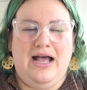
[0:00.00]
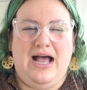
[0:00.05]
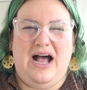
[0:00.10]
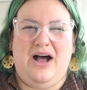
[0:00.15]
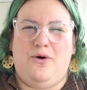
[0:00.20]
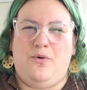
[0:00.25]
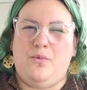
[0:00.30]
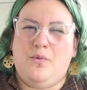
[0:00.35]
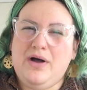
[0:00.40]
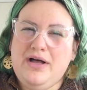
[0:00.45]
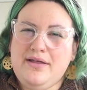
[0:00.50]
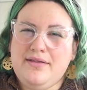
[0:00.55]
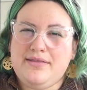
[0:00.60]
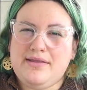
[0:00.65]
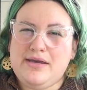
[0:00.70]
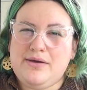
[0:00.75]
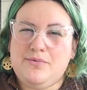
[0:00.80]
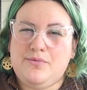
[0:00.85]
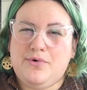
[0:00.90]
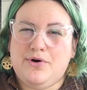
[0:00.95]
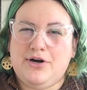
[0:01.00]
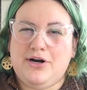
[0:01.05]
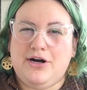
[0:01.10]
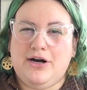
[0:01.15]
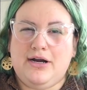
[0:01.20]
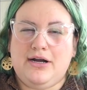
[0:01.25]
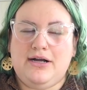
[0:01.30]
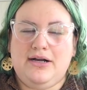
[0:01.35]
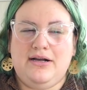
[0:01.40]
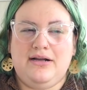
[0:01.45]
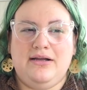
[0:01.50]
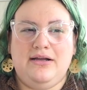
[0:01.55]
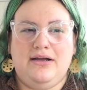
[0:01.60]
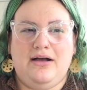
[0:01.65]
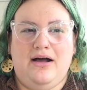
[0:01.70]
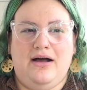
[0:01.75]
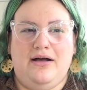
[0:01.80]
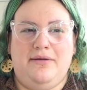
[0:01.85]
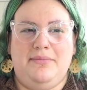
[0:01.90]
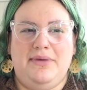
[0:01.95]
how well they work,
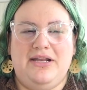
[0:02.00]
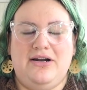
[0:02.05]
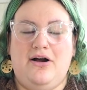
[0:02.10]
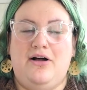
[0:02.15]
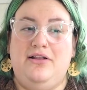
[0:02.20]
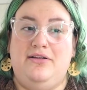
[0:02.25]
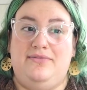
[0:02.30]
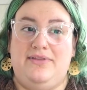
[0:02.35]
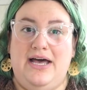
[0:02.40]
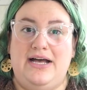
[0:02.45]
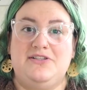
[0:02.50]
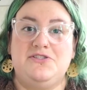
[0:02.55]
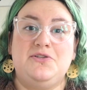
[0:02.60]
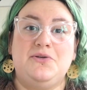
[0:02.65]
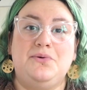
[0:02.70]
and all of that.